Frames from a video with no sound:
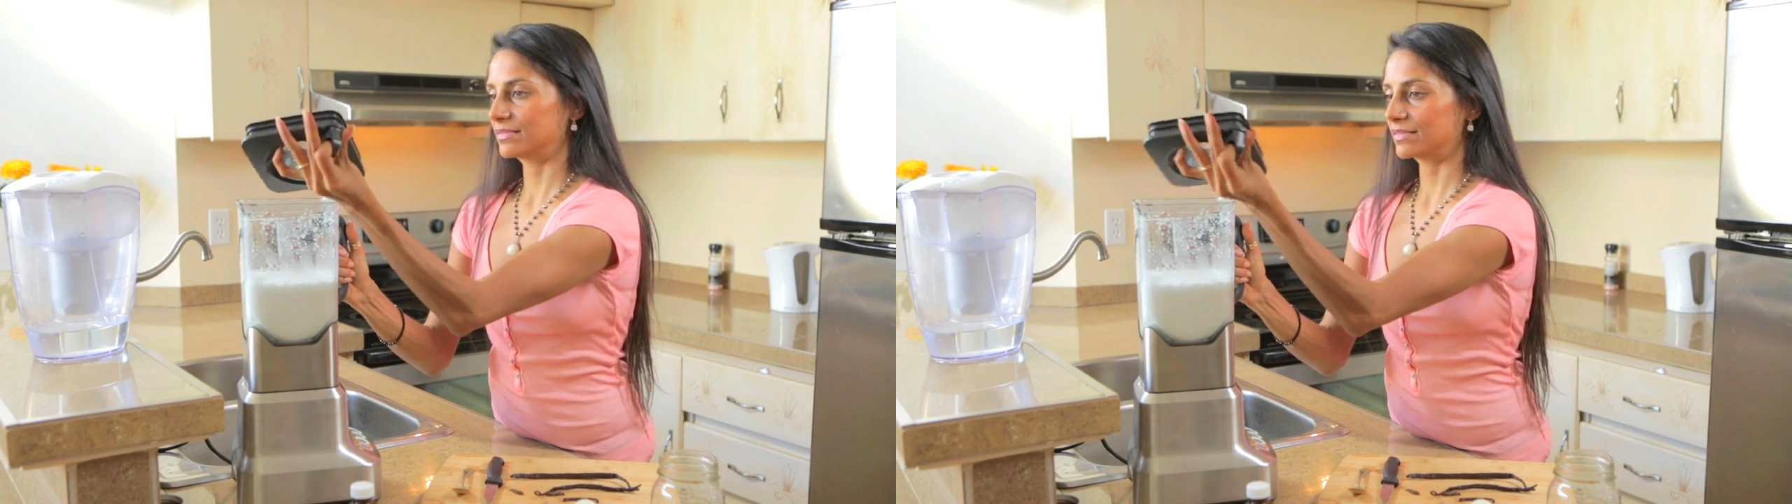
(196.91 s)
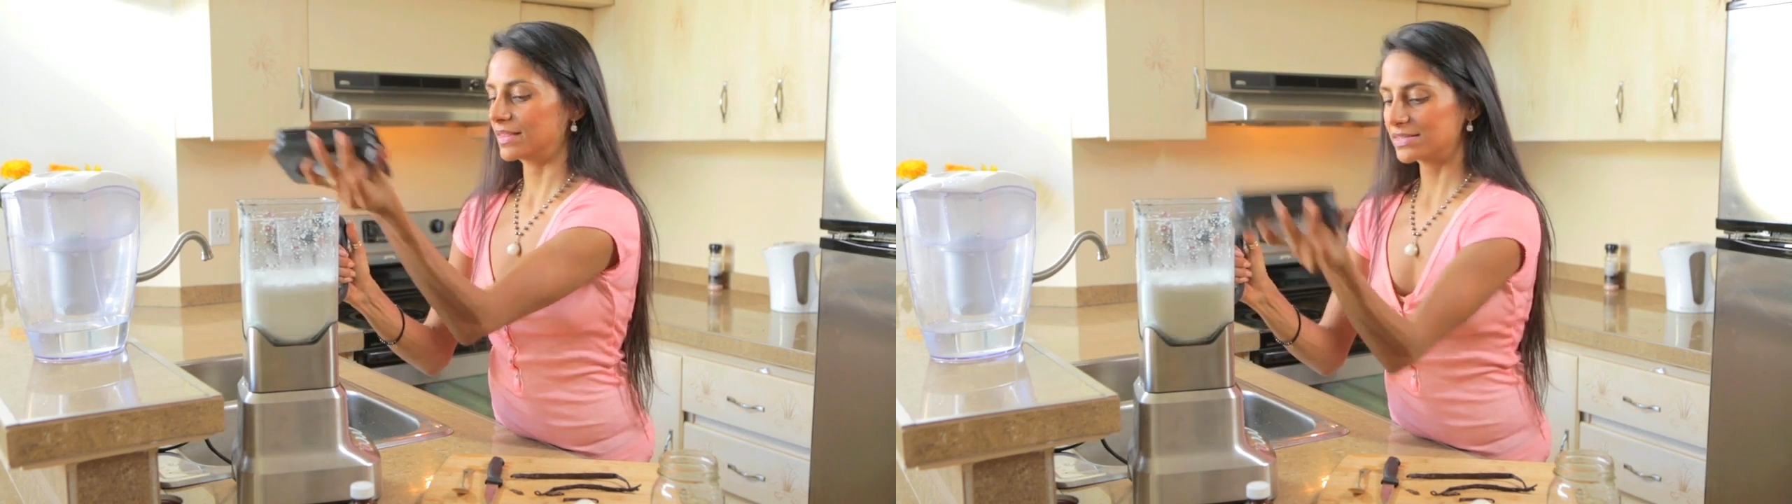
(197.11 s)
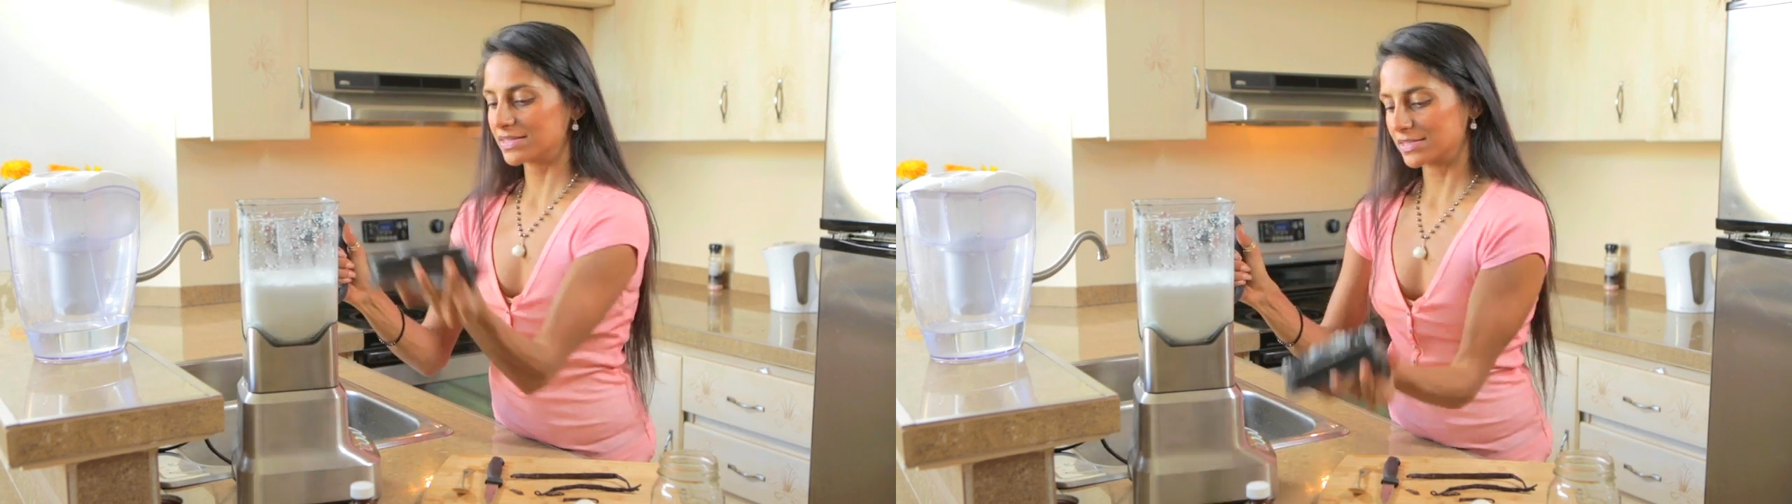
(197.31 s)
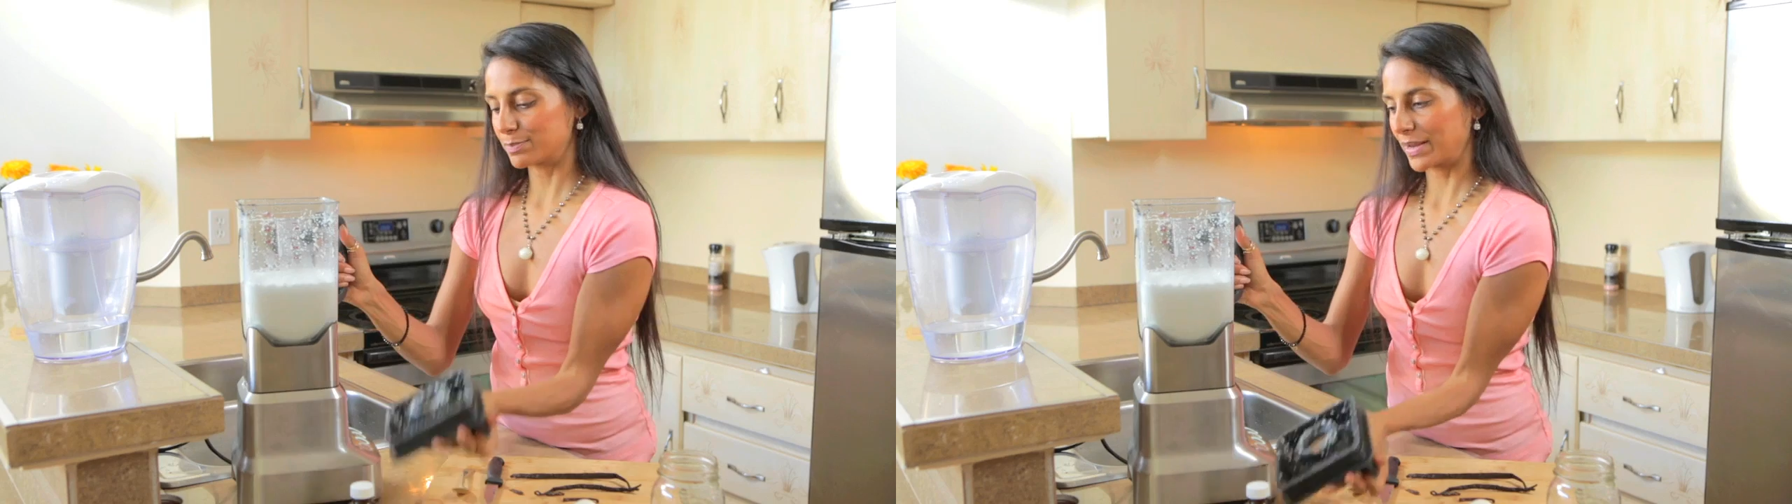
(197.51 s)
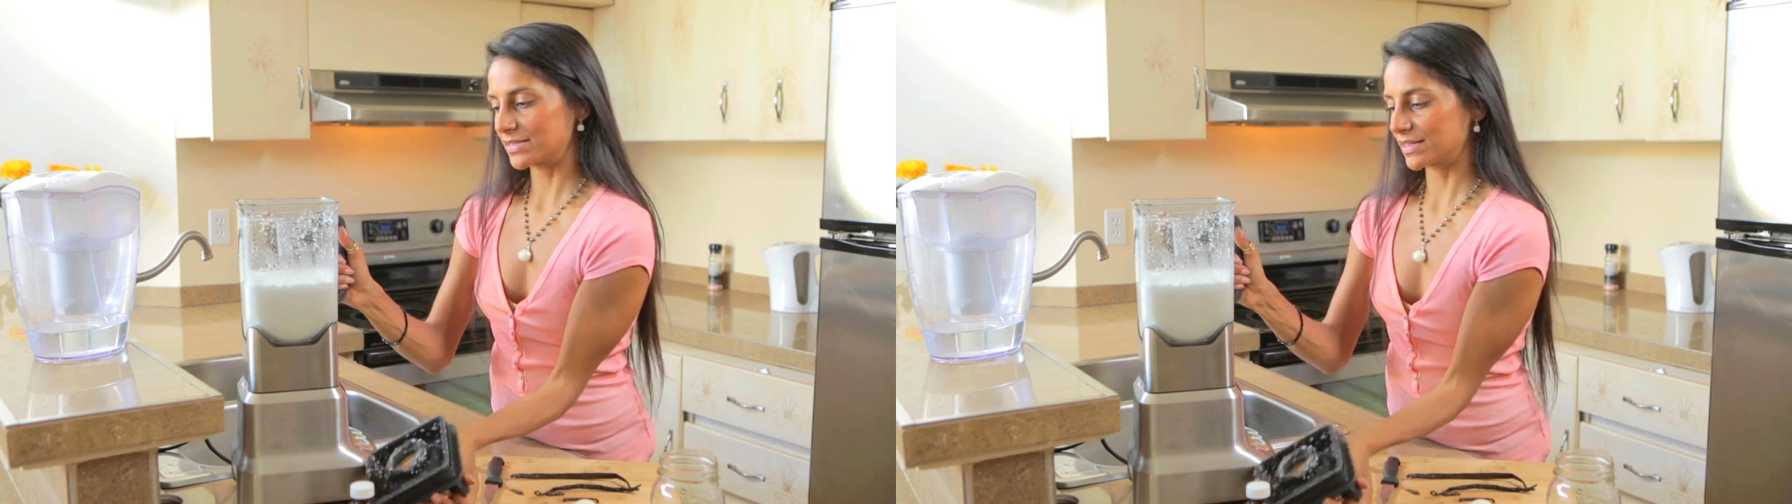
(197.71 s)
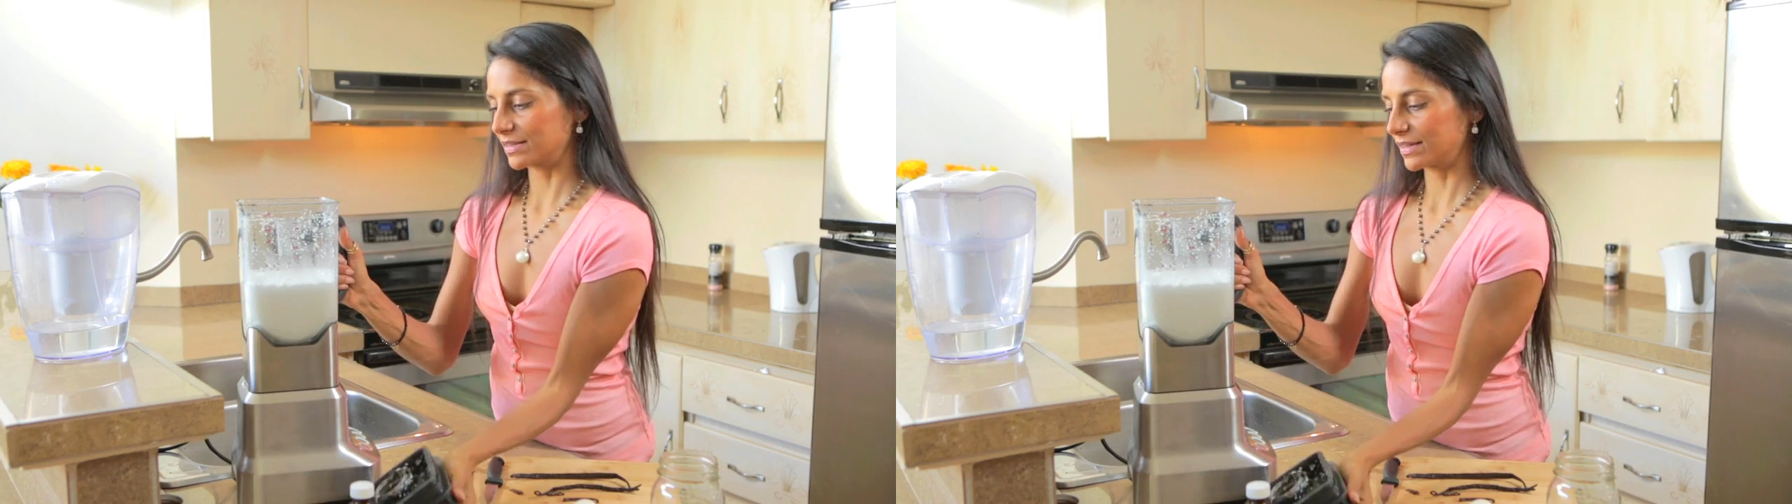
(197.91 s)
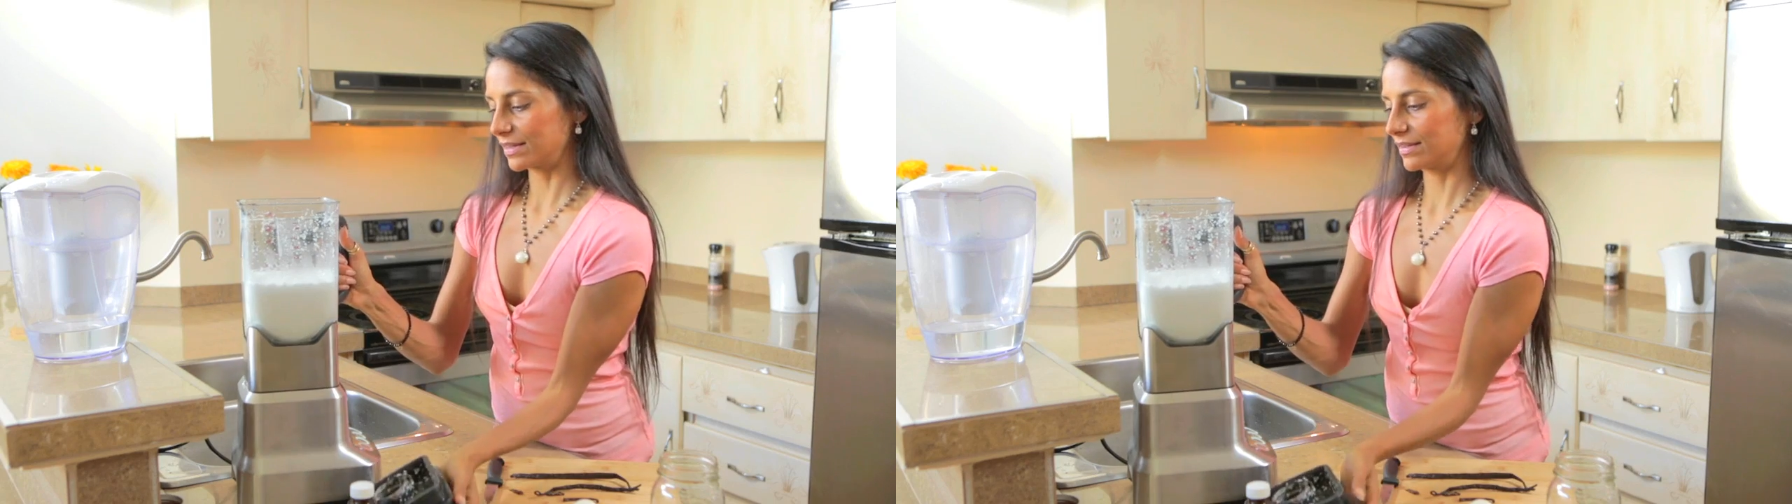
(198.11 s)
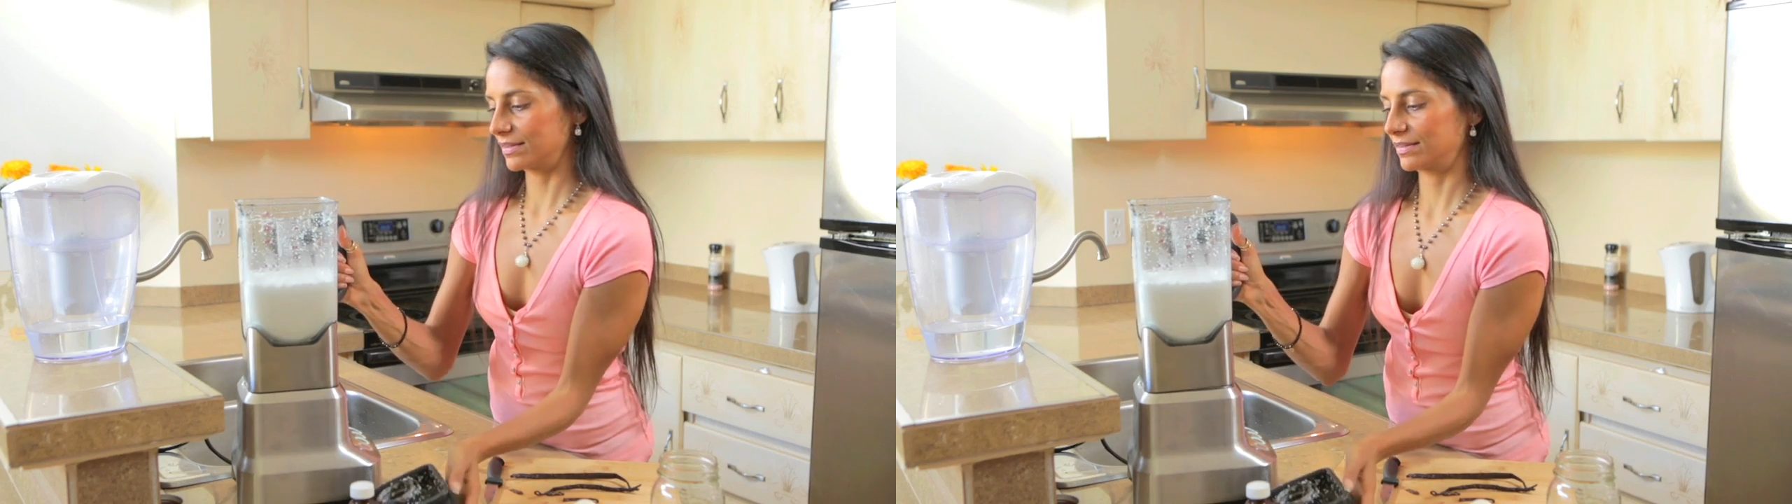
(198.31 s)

this is basically